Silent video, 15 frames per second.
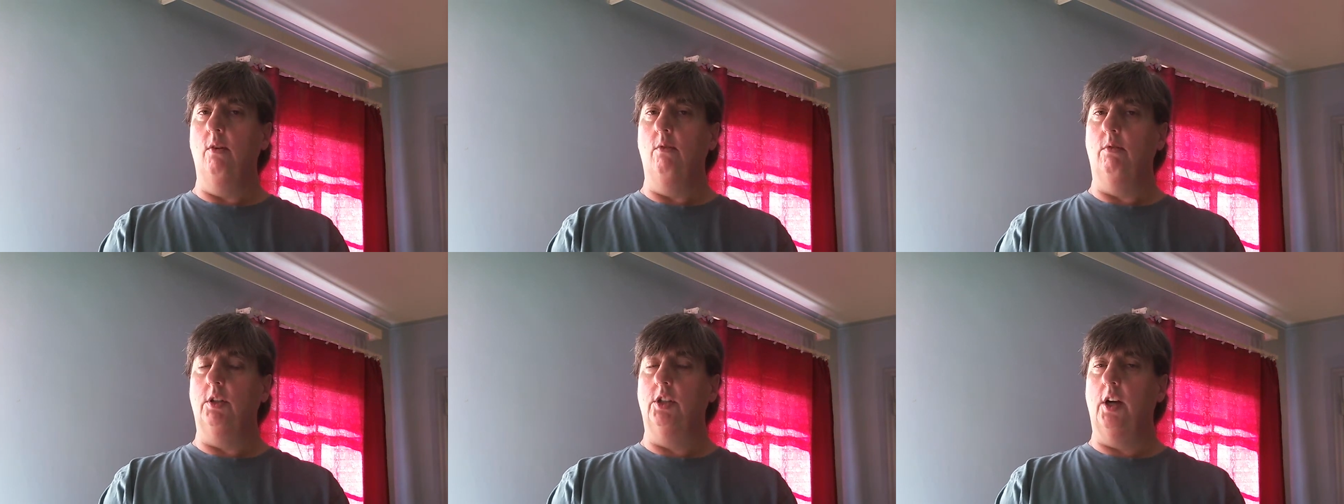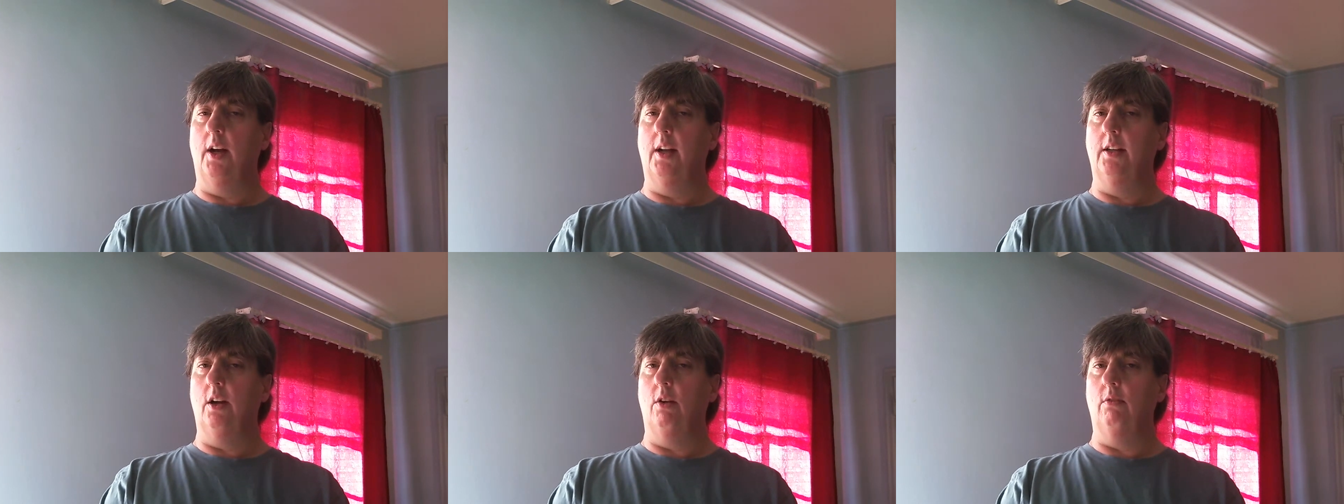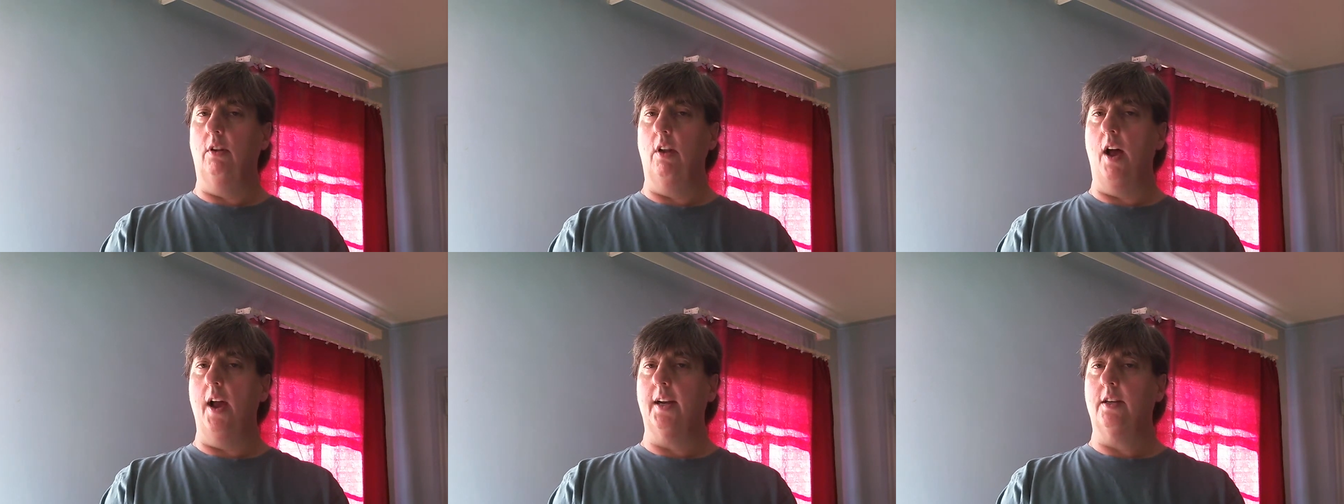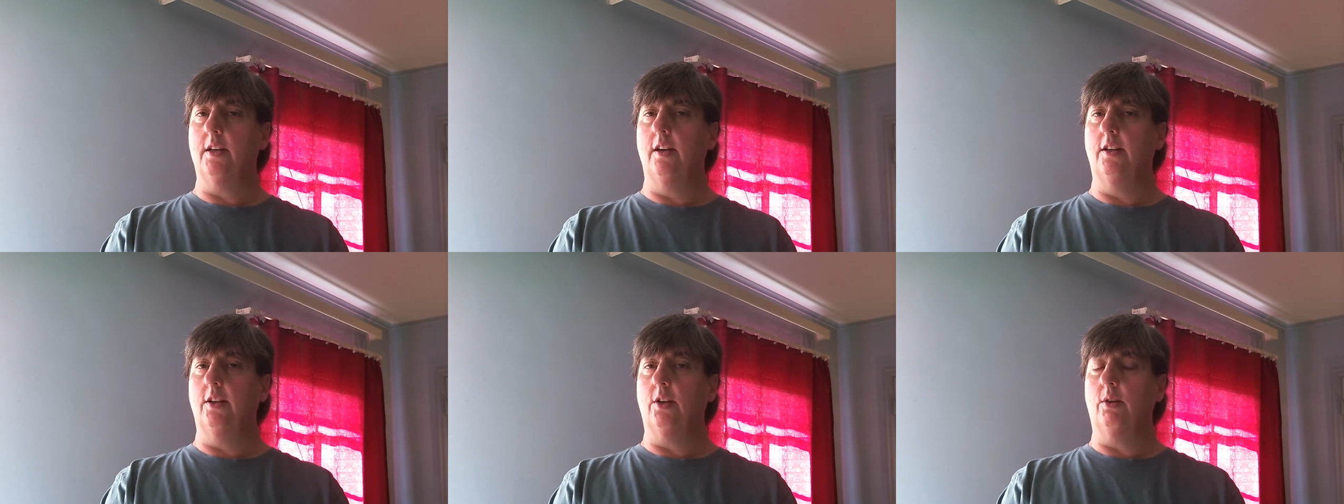which I don't like
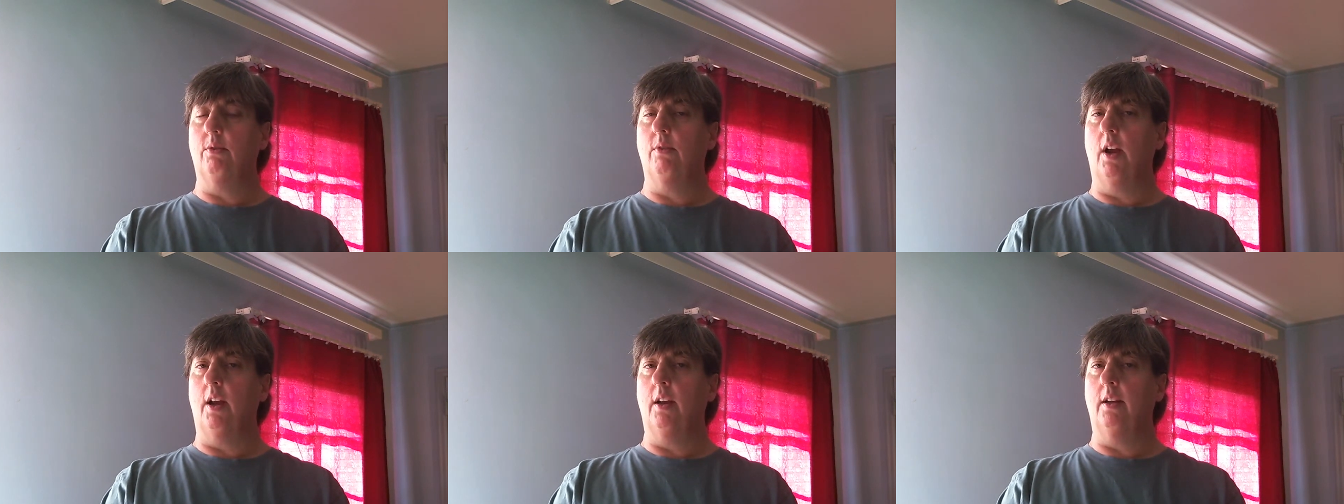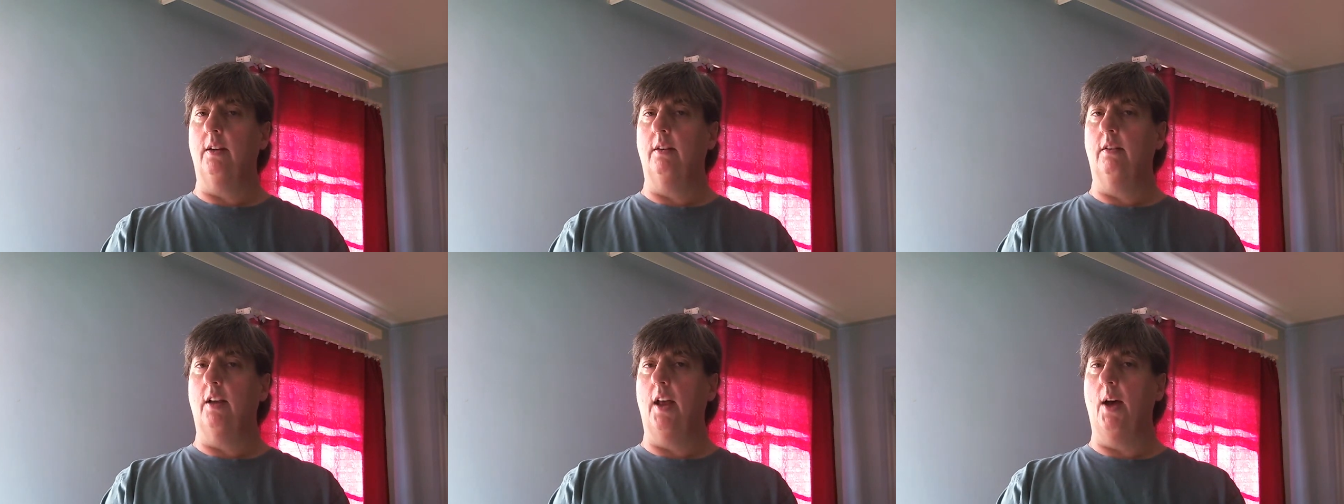to do. And